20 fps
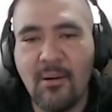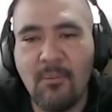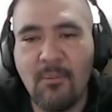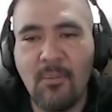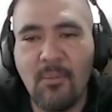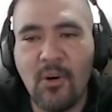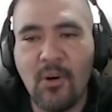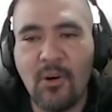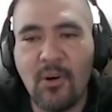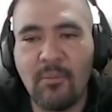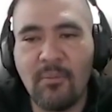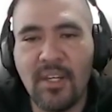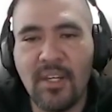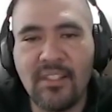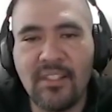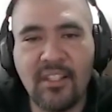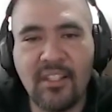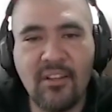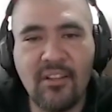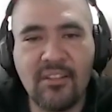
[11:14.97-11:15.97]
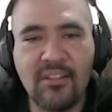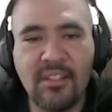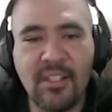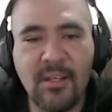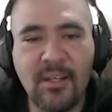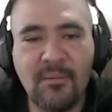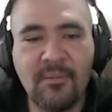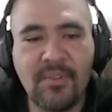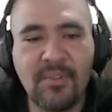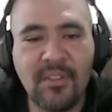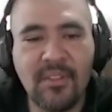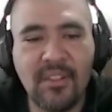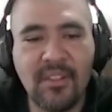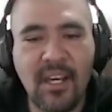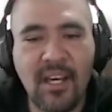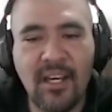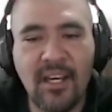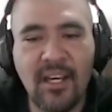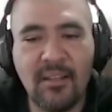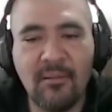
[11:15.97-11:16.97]
more basic concepts,
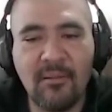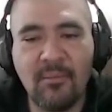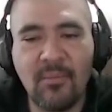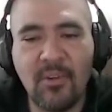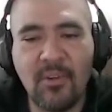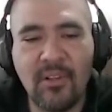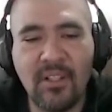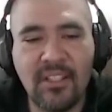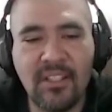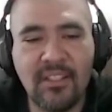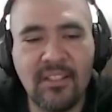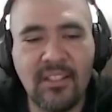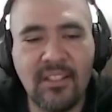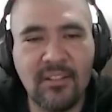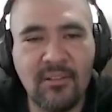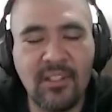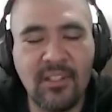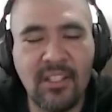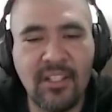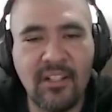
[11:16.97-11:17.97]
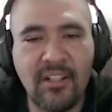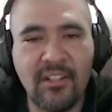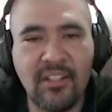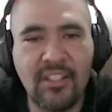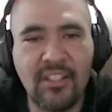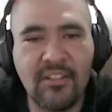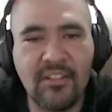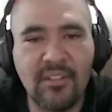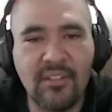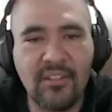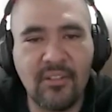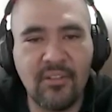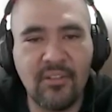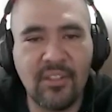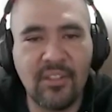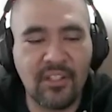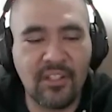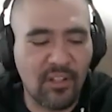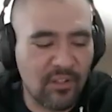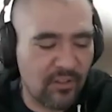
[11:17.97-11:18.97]
and more easy to learn these new
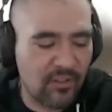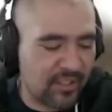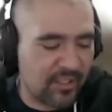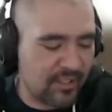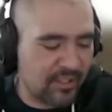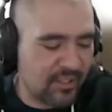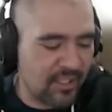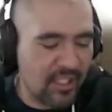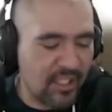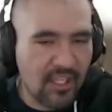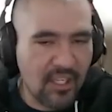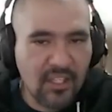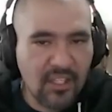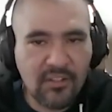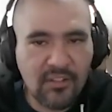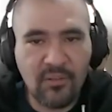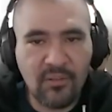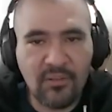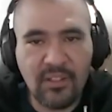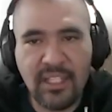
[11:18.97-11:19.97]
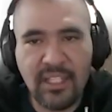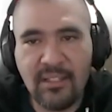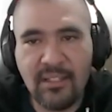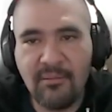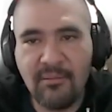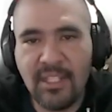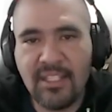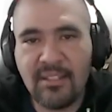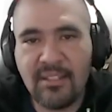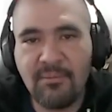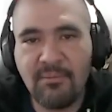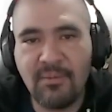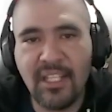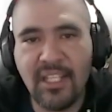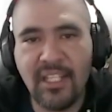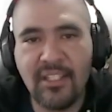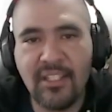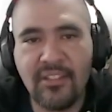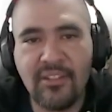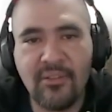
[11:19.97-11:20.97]
technologies. So let me
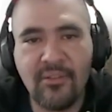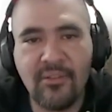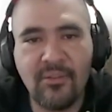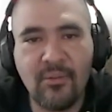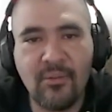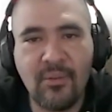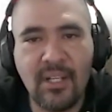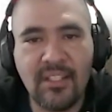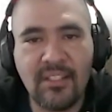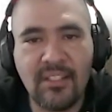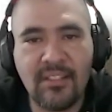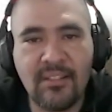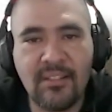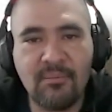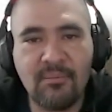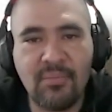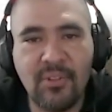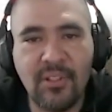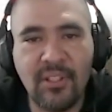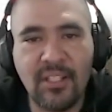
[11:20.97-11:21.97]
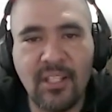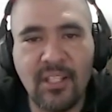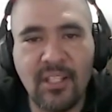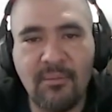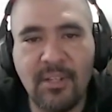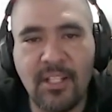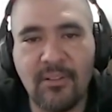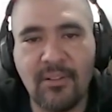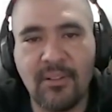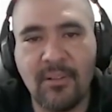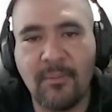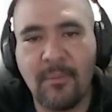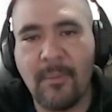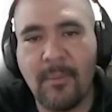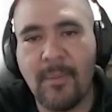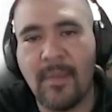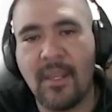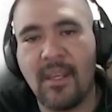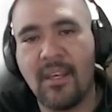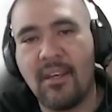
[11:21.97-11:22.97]
explain you what is this project about.
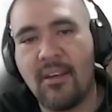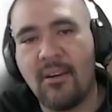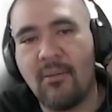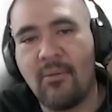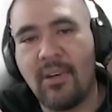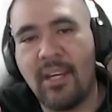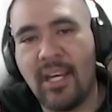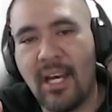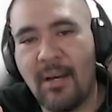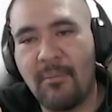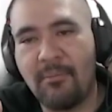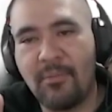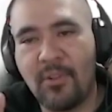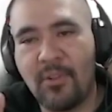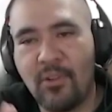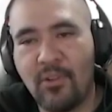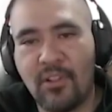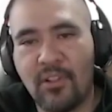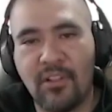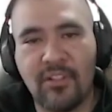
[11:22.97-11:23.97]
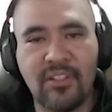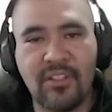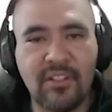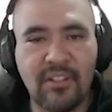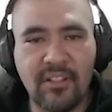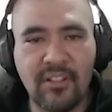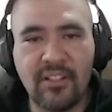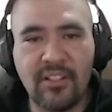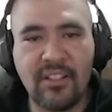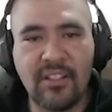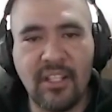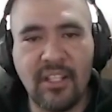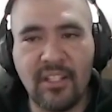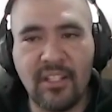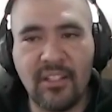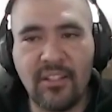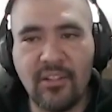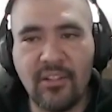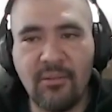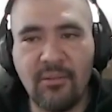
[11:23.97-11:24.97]
We have 2 clusters, the
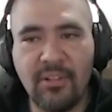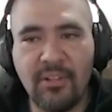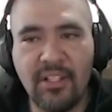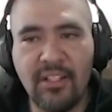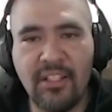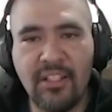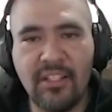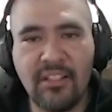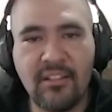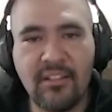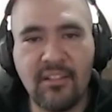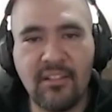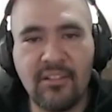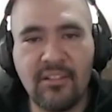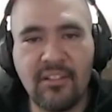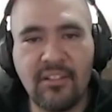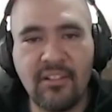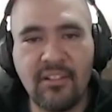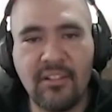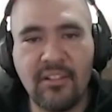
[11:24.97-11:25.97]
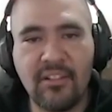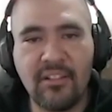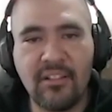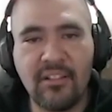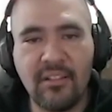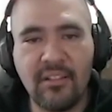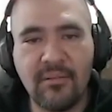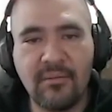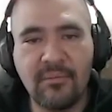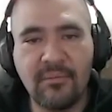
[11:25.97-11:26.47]
Kubernetes cluster